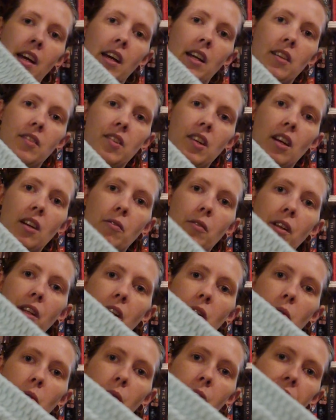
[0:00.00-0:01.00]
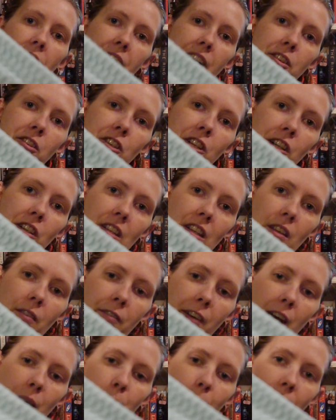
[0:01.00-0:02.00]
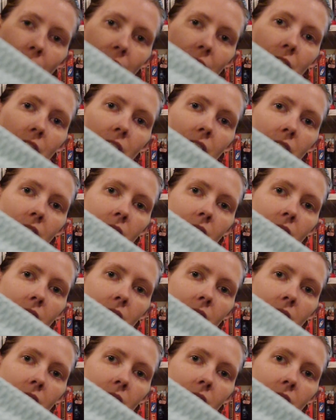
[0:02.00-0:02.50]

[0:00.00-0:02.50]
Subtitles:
And it's got a really cool texture to the fabric.